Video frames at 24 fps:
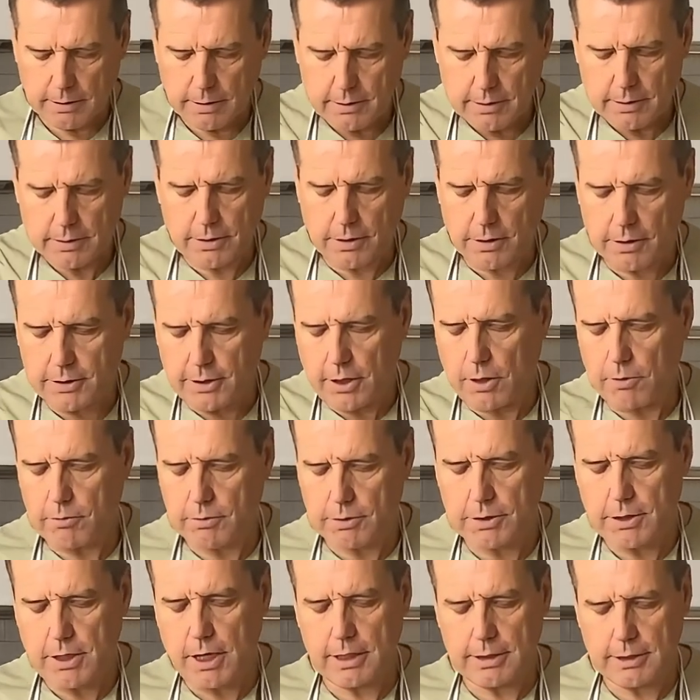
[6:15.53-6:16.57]
So the dough's
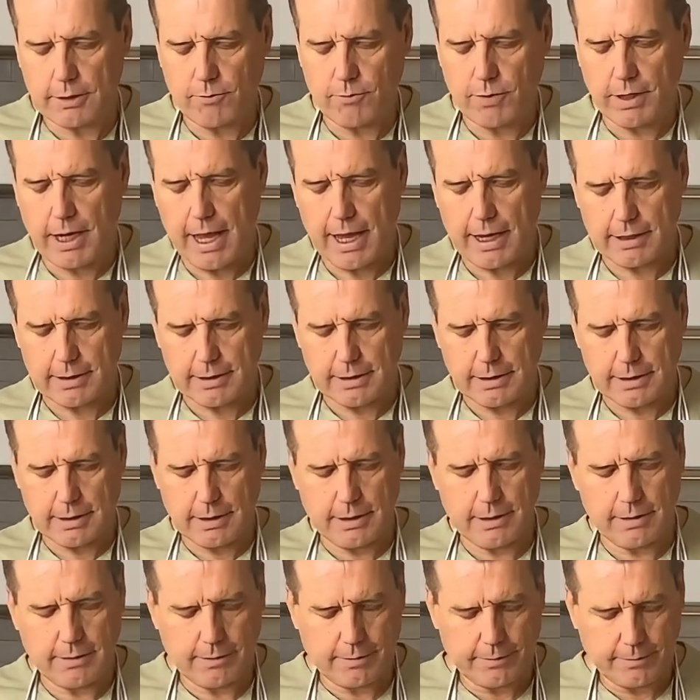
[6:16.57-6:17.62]
nice and relaxed,
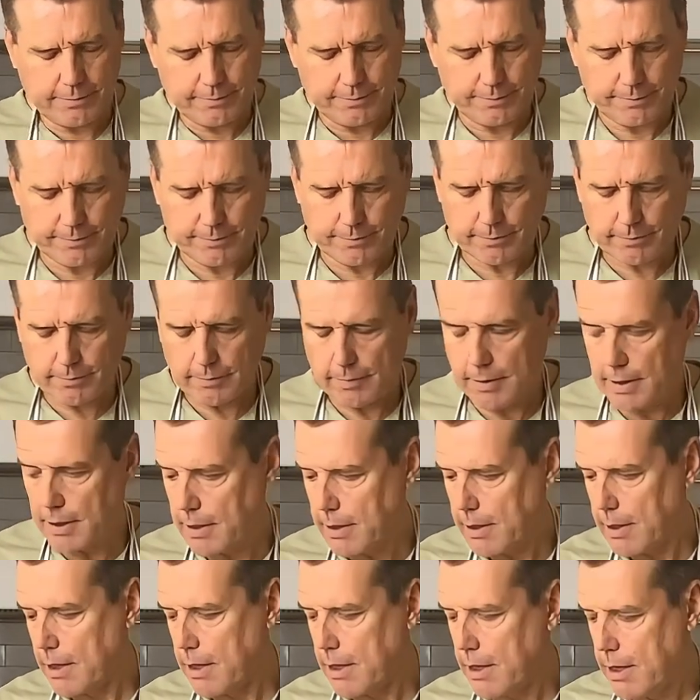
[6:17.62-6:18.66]

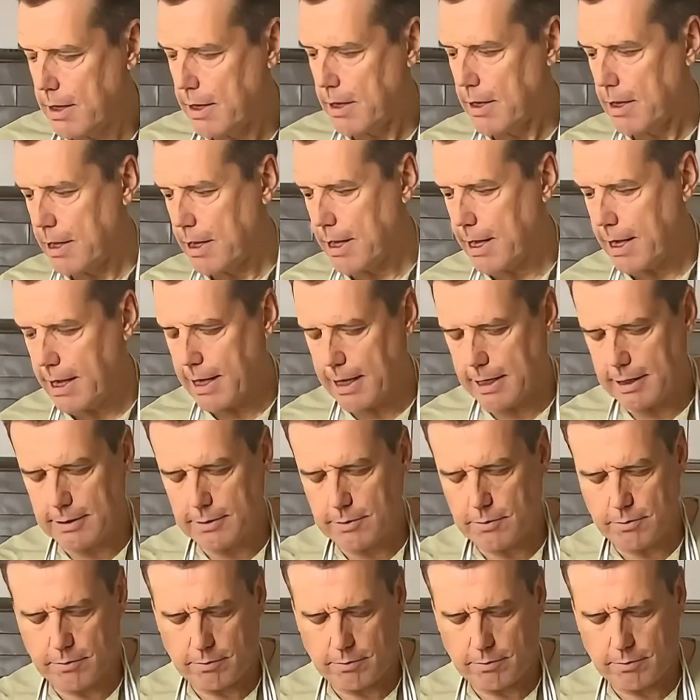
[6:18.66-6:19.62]
and